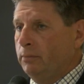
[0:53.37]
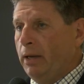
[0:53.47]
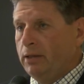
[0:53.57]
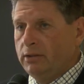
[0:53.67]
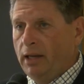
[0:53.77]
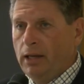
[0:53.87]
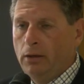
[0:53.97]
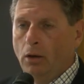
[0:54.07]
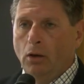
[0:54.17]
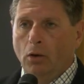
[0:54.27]
to
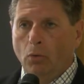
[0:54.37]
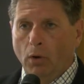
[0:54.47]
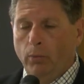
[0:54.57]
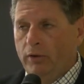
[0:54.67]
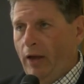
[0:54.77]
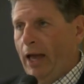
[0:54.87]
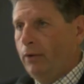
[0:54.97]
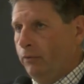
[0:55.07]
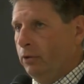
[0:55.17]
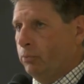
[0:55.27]
maintain what we've
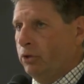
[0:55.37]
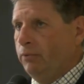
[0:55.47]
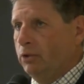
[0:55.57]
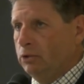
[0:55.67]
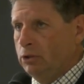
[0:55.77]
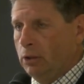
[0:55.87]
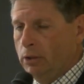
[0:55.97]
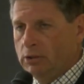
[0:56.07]
had for the previous year.